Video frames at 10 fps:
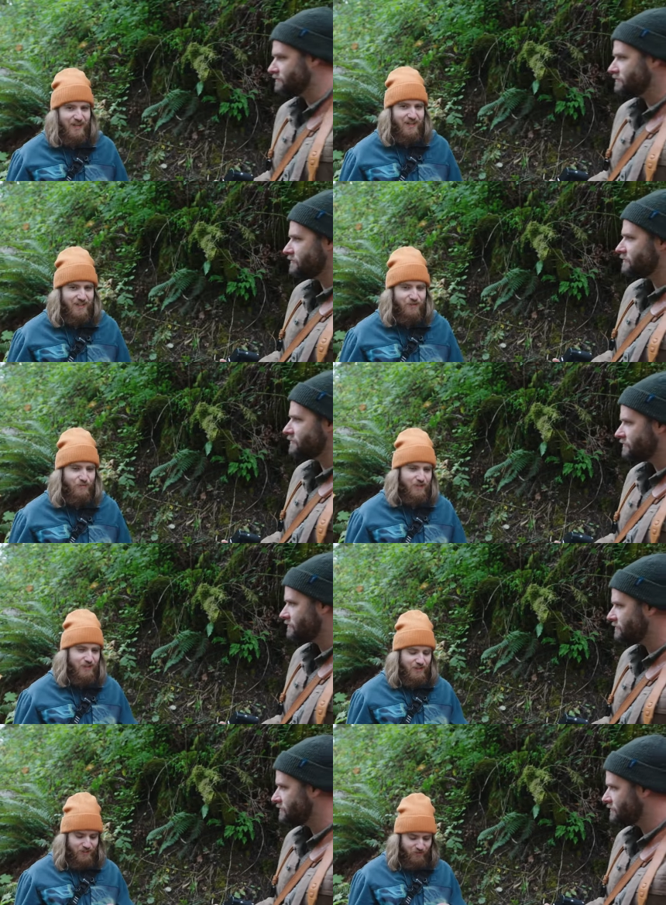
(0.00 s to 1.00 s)
Speaker 1: like a really
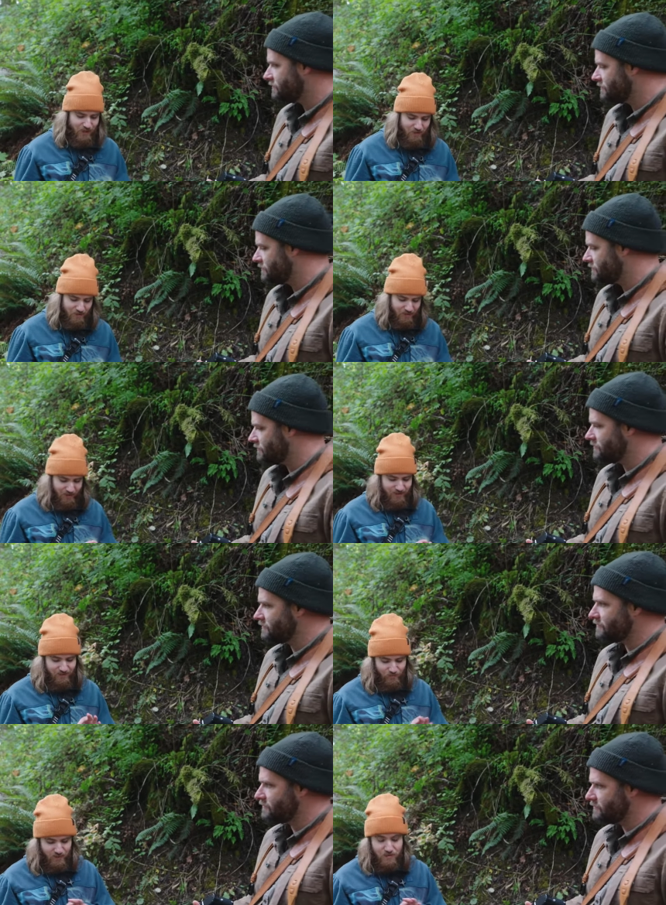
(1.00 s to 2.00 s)
good rear, like
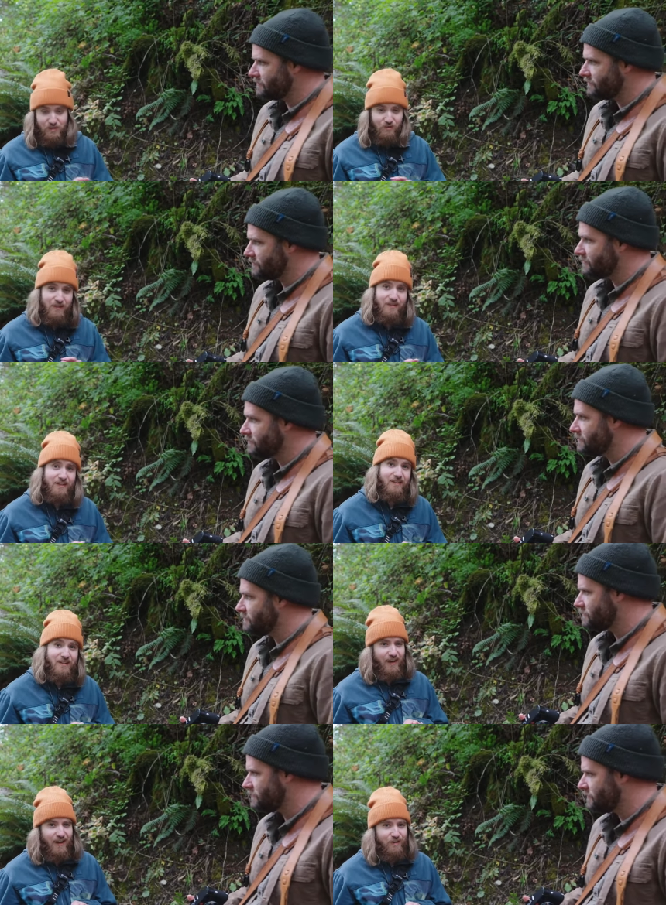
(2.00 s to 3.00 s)
rear screen,
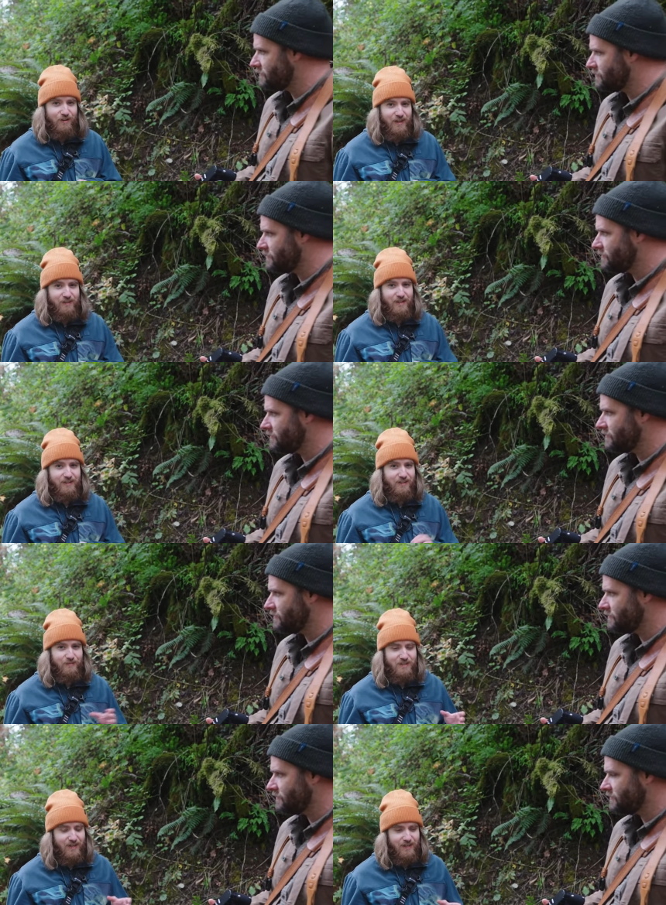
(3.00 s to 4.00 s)
and I don't know how like the
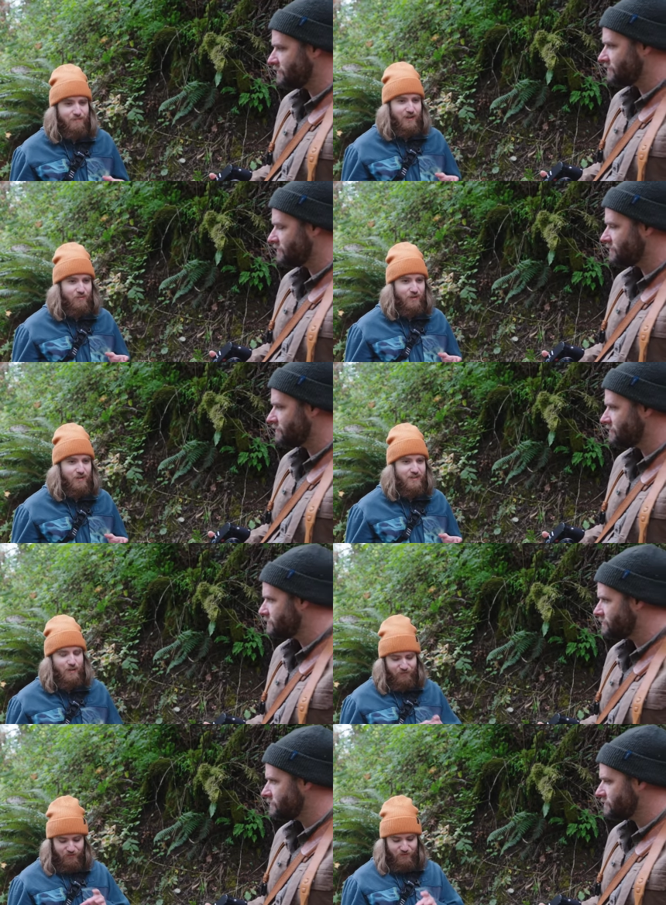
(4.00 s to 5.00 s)
M ten might work, but
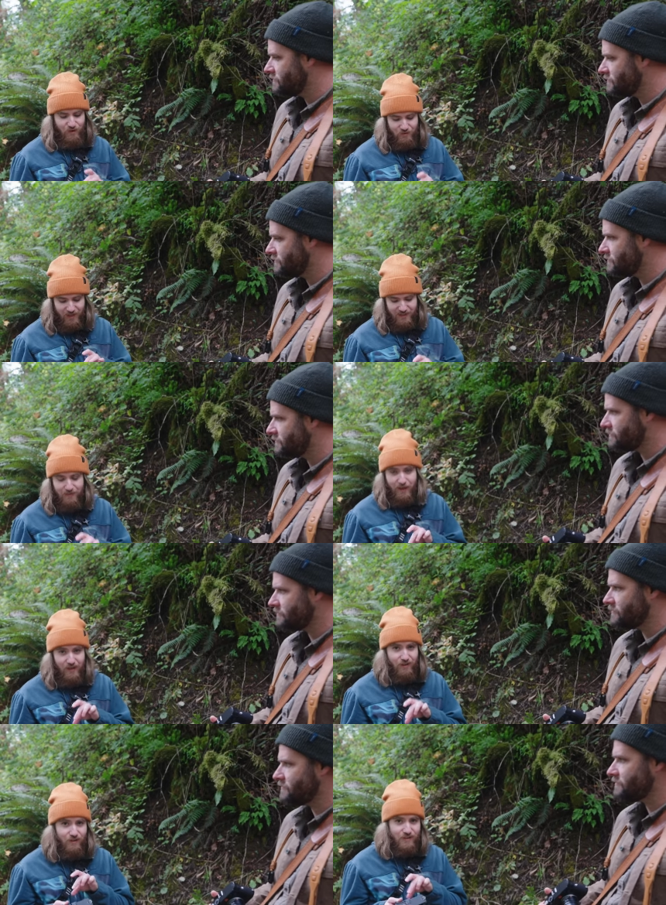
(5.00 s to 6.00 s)
if you don't like
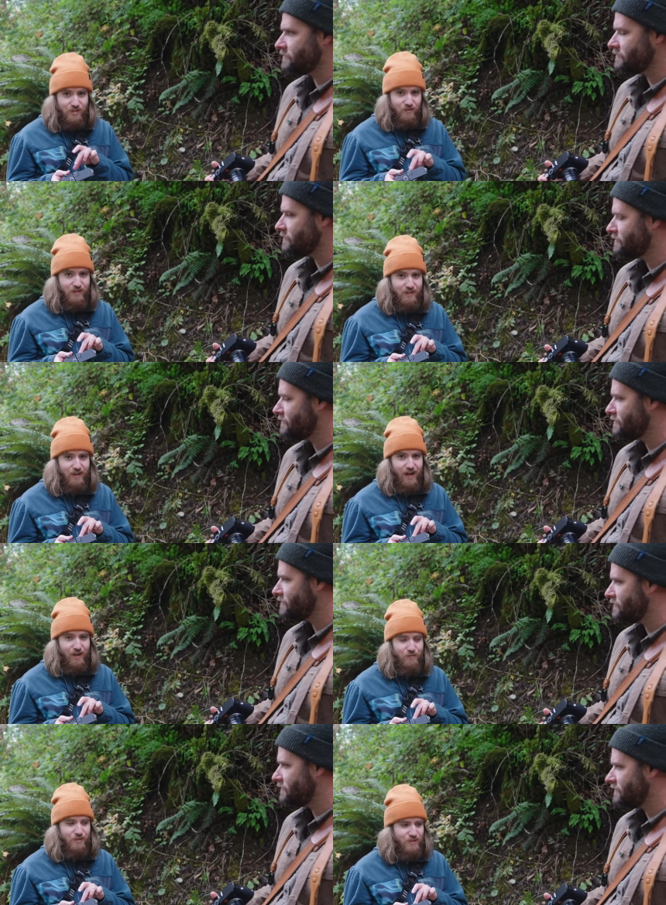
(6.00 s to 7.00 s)
depend on a screen, I
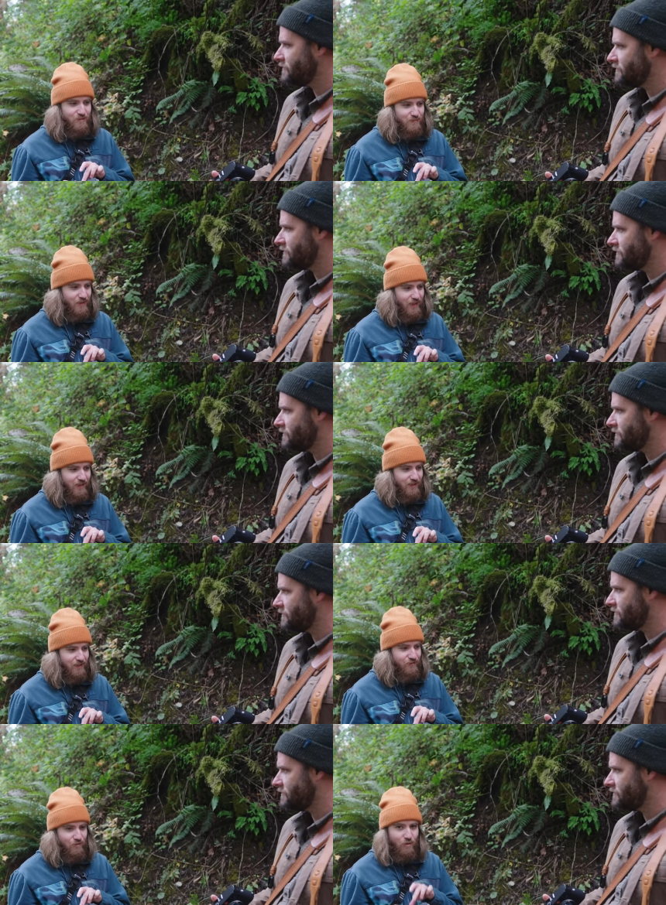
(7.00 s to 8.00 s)
would just be like, if
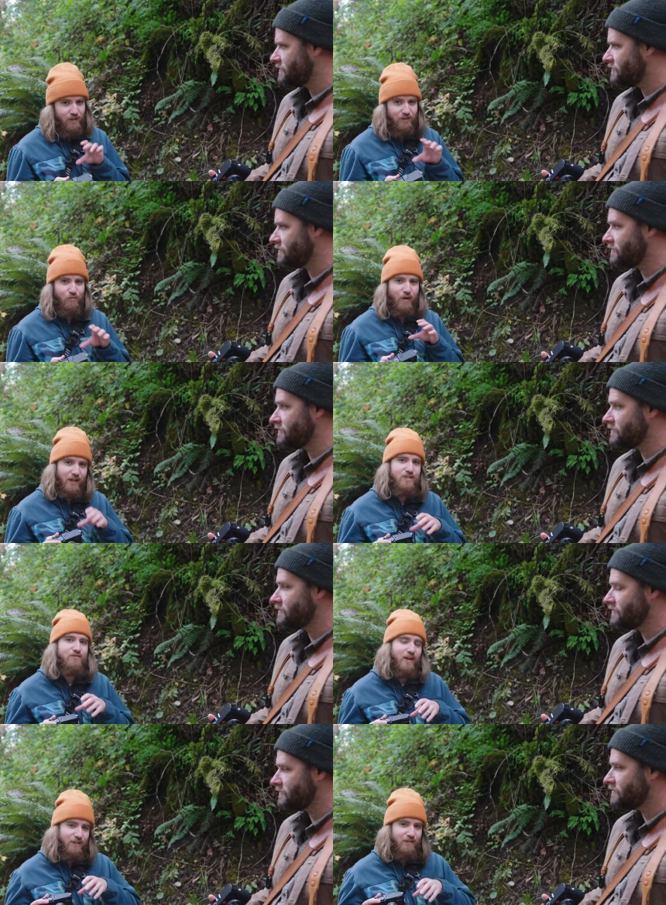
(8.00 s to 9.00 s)
you want the
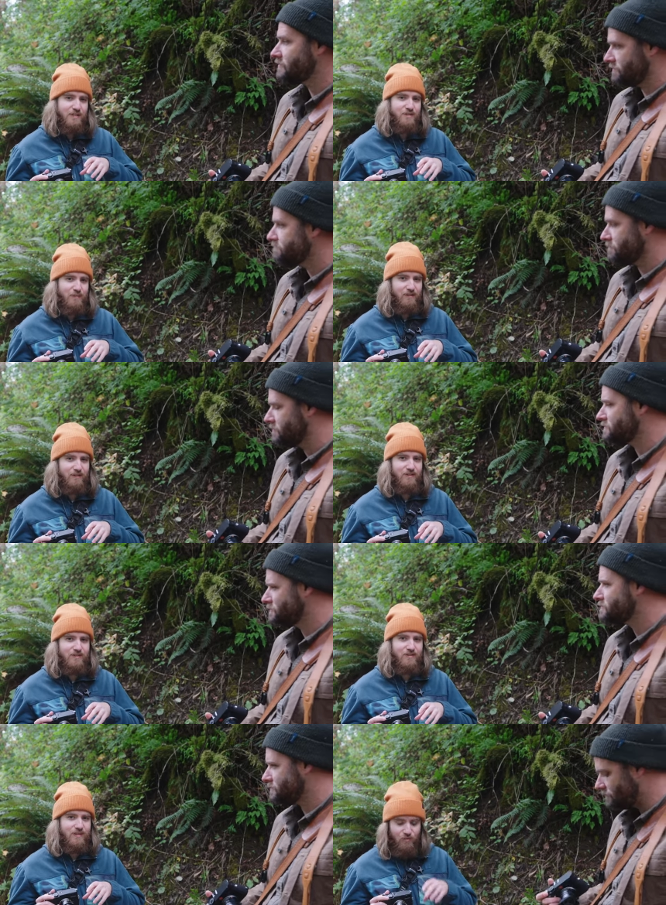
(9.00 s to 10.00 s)
rangefinder
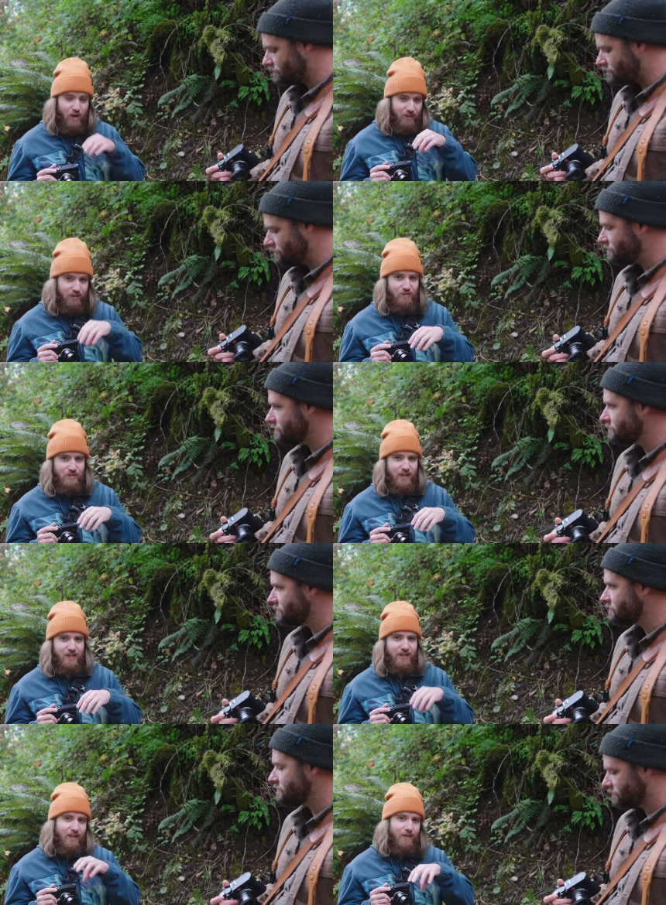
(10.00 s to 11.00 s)
experience, want to use like
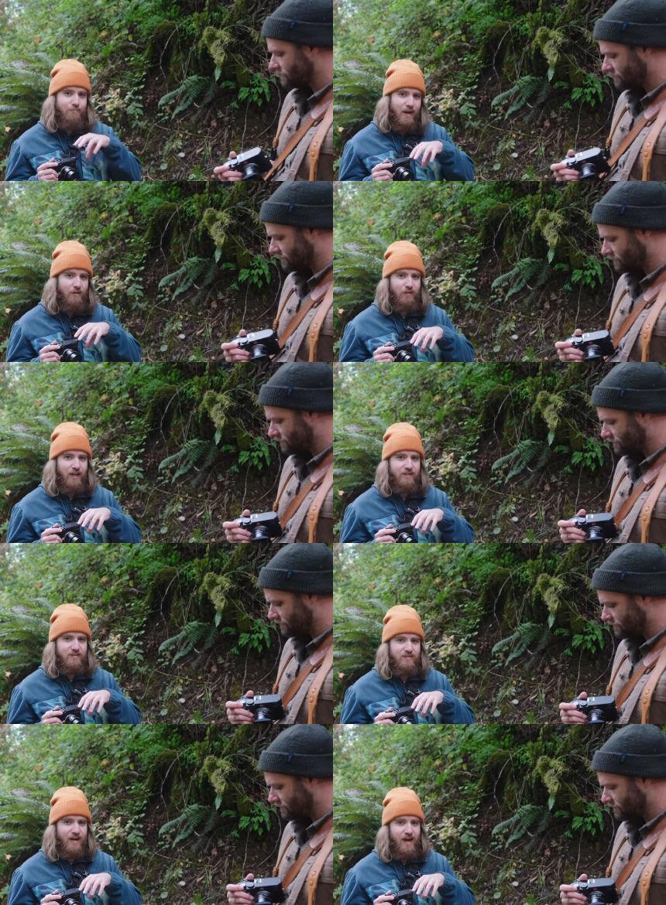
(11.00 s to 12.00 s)
an M mount
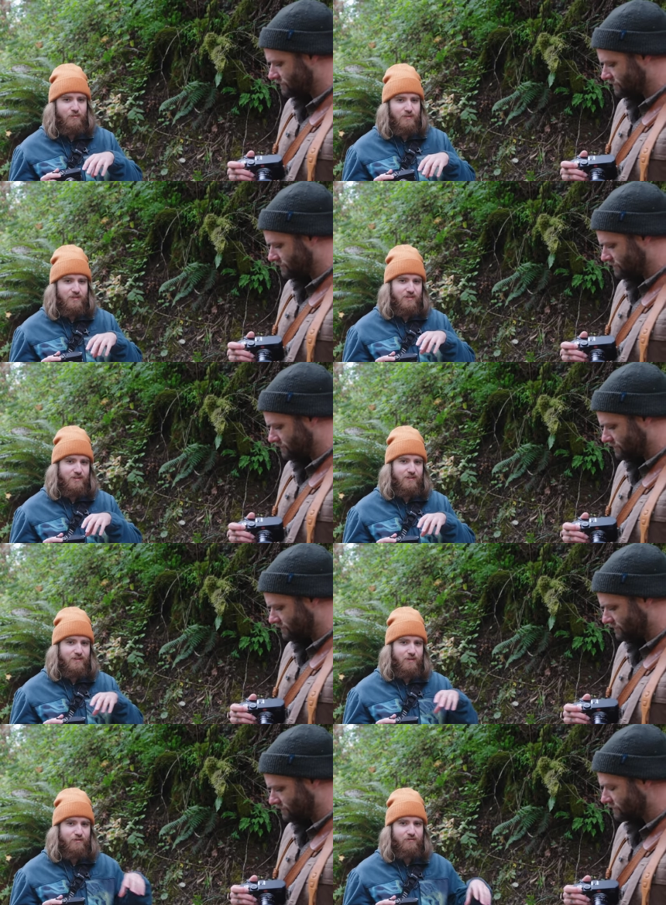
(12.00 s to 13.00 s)
lens, I would just
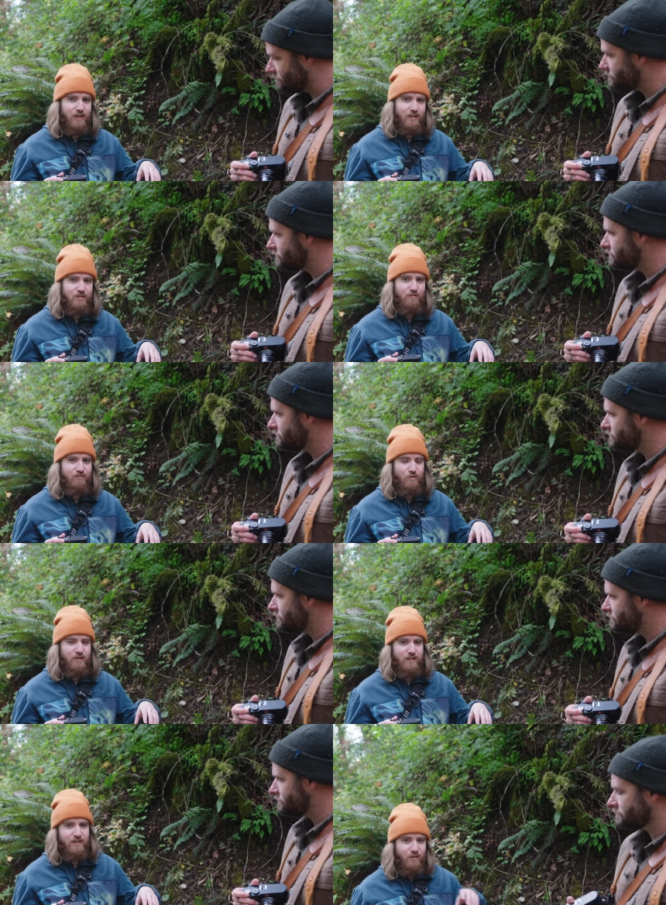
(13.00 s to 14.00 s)
go for like a two
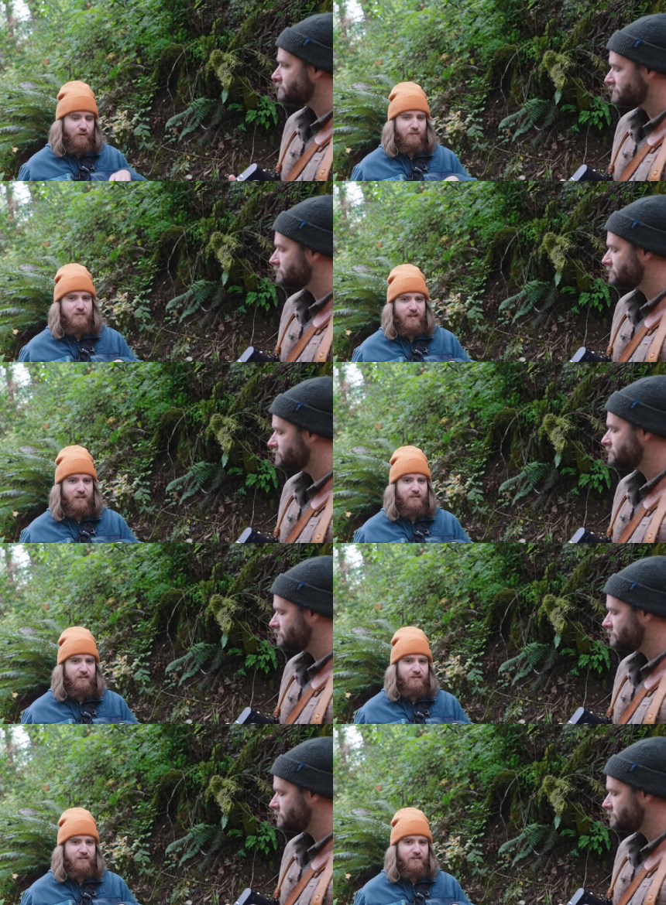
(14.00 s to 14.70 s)
forty or an M ten.